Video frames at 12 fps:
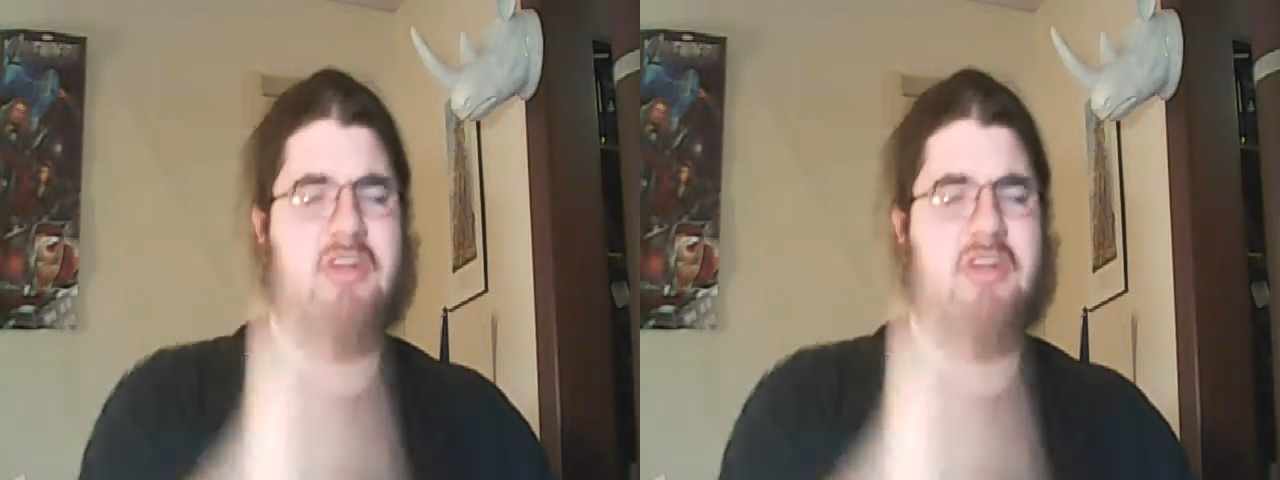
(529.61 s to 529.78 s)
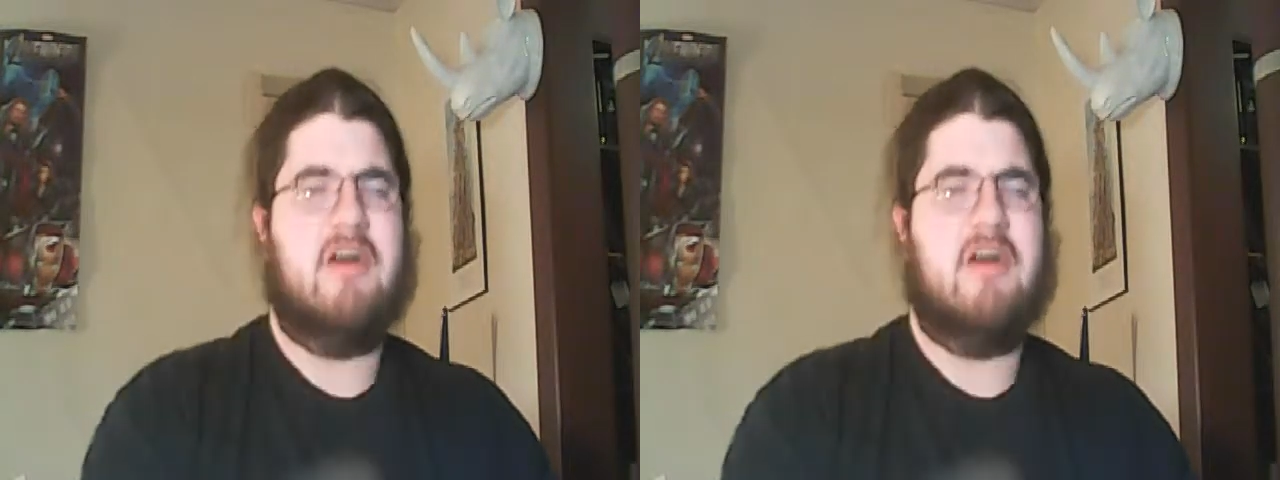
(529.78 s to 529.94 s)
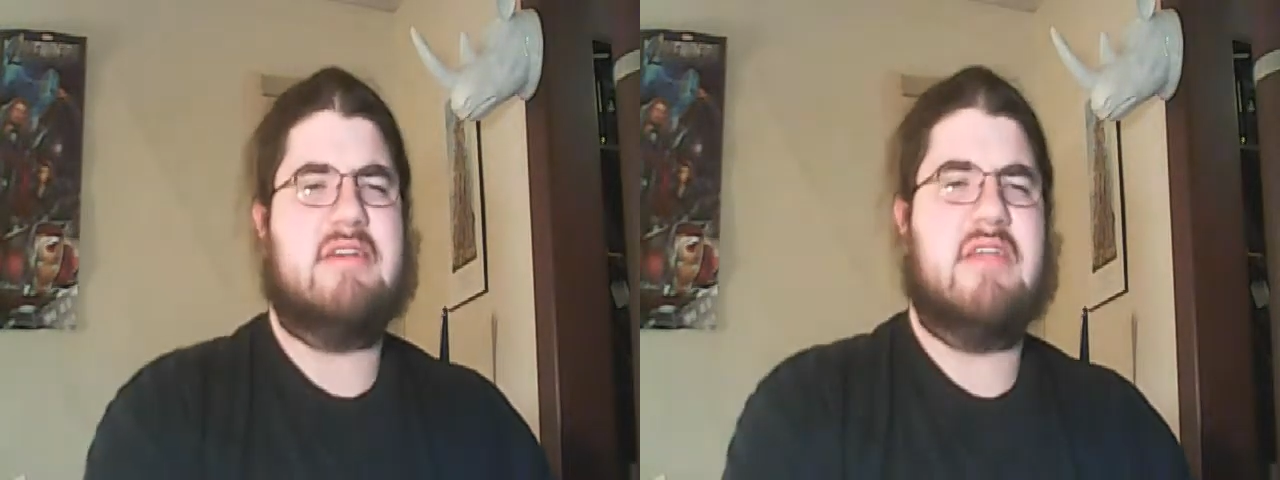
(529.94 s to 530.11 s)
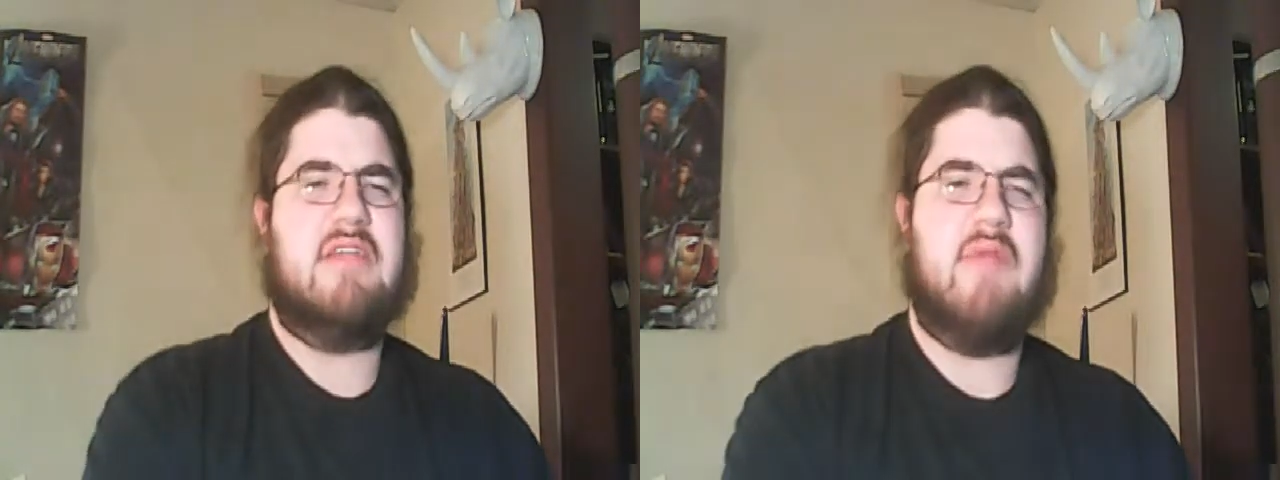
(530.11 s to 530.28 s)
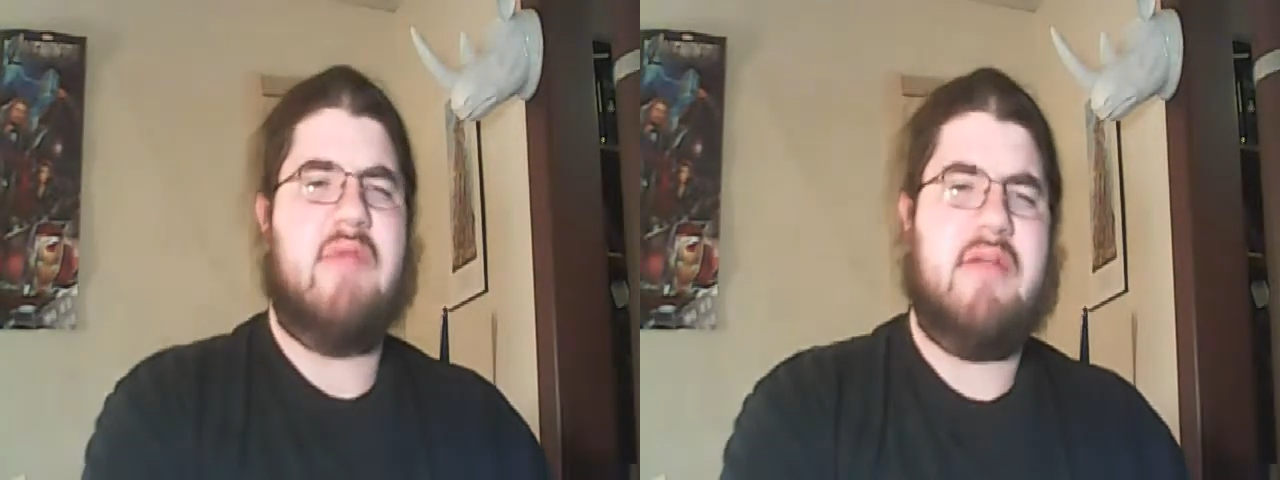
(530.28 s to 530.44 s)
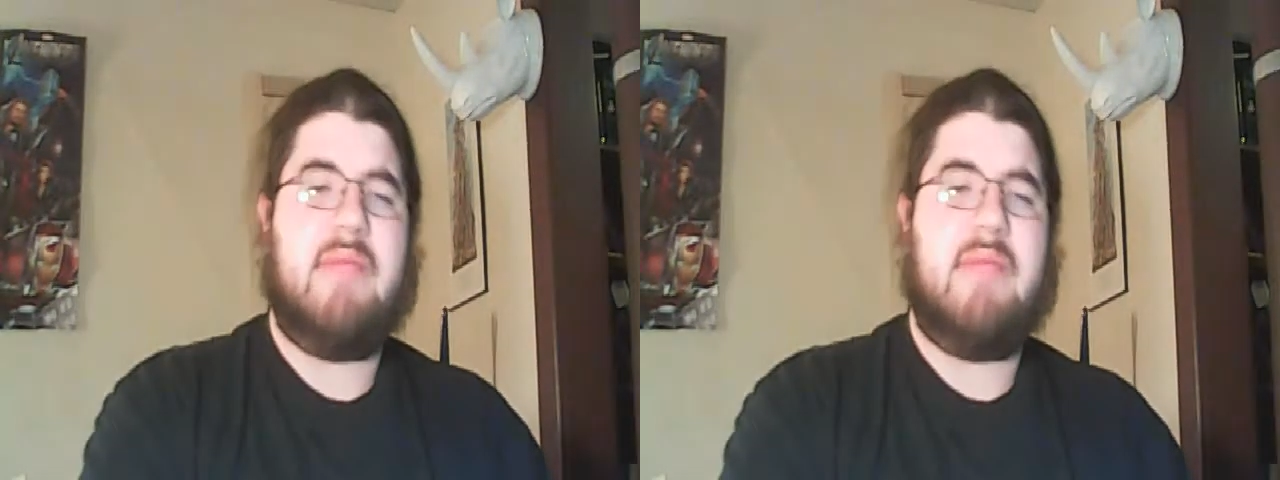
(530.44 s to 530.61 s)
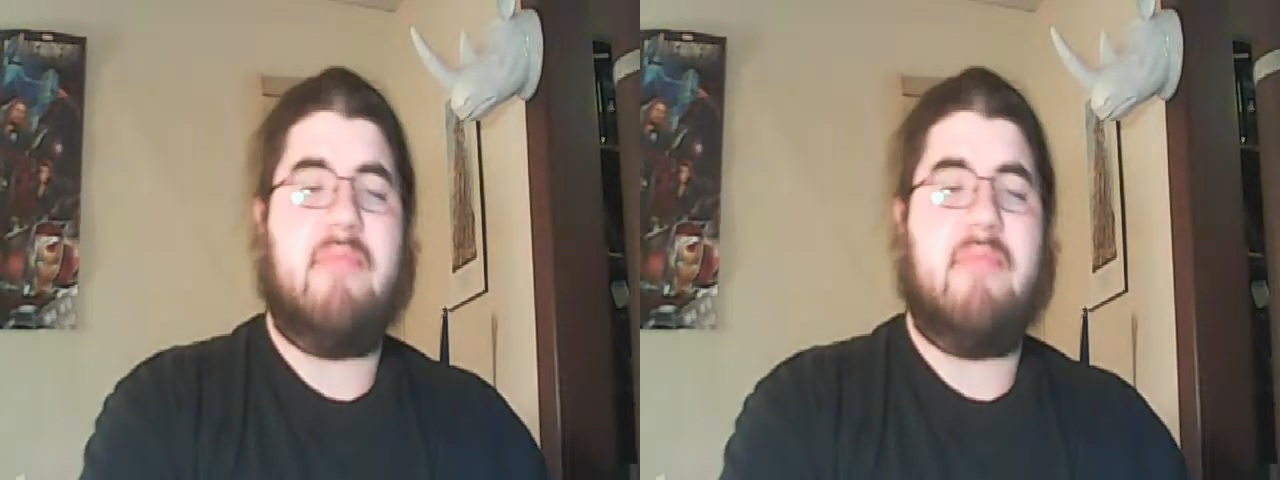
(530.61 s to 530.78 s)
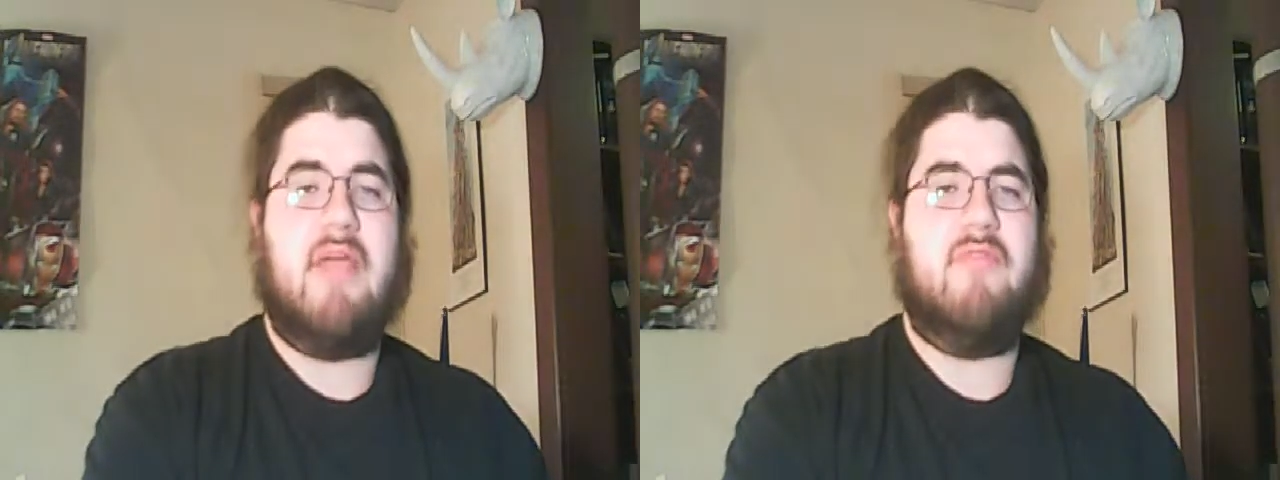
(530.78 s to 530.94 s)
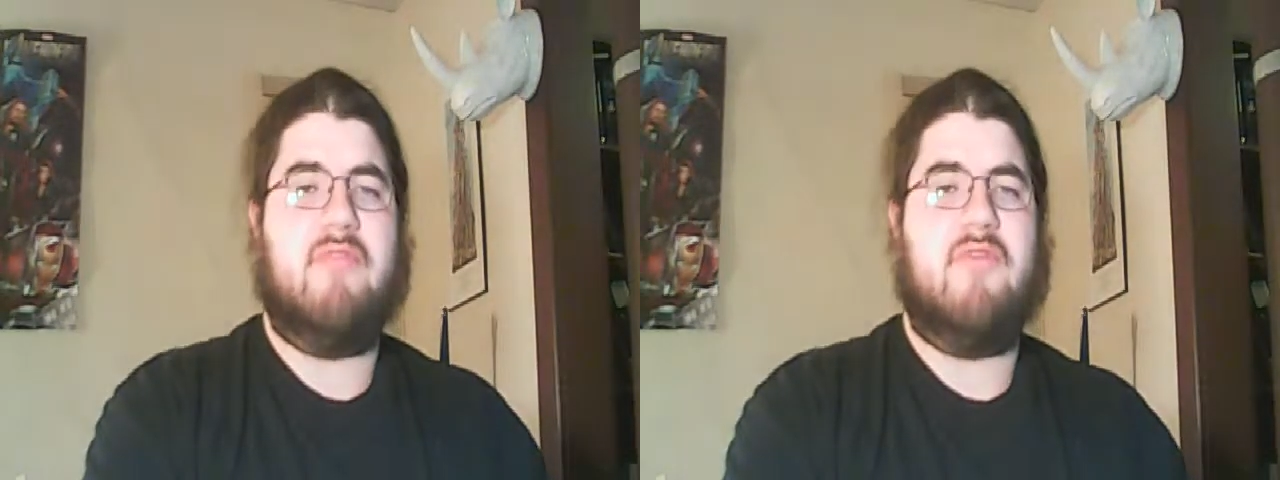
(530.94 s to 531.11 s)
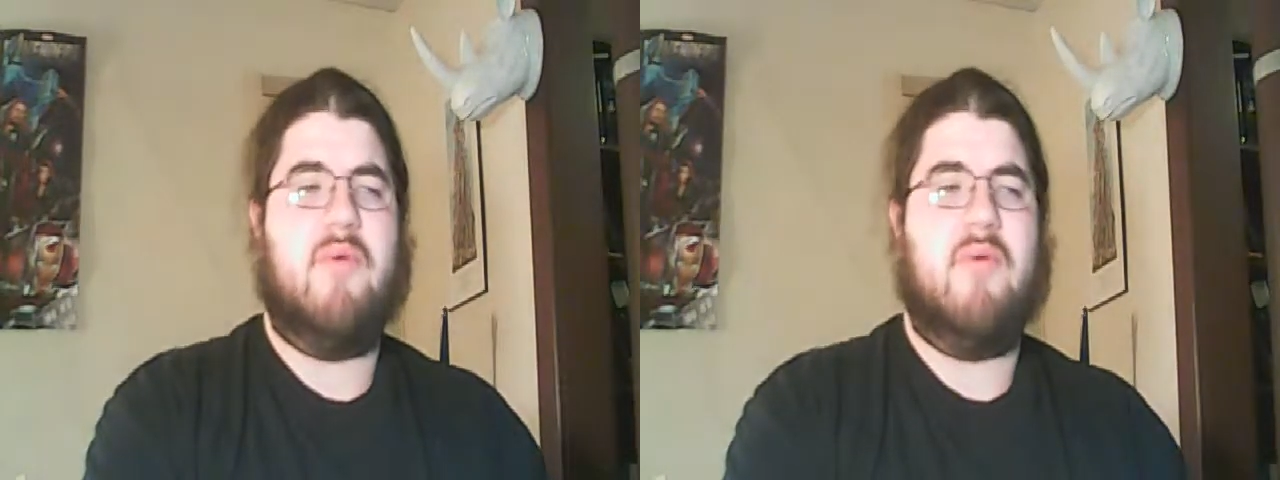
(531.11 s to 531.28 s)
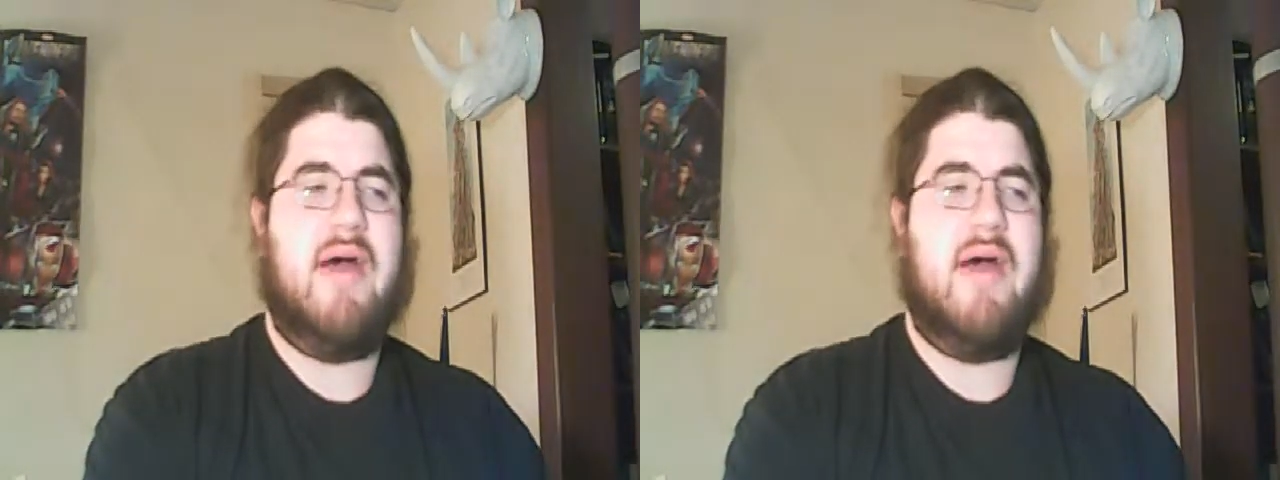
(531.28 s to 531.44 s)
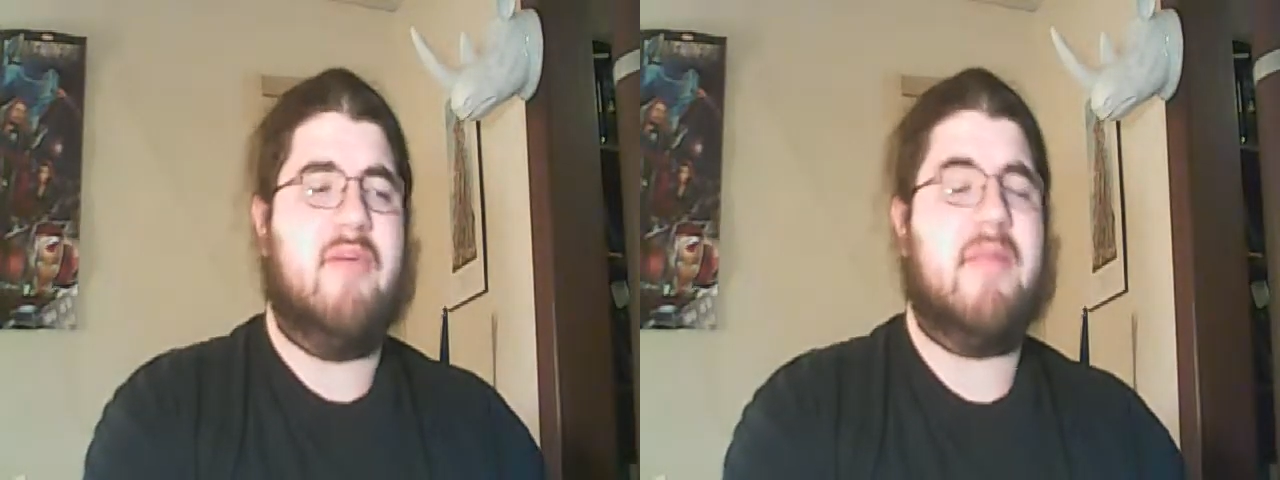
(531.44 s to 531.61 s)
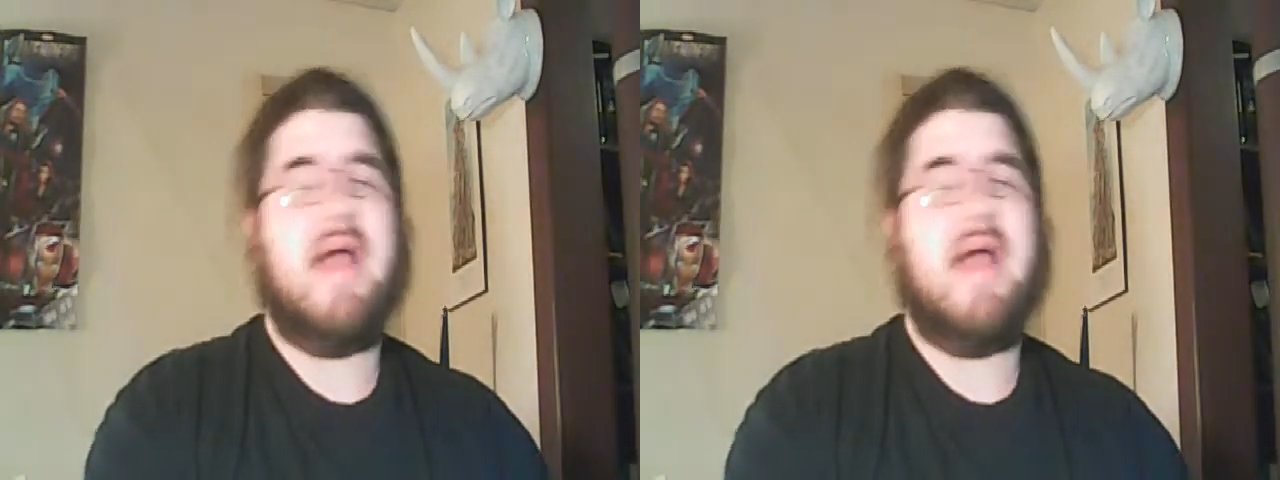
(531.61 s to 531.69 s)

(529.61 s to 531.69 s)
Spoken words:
tossing around in my brain for a while,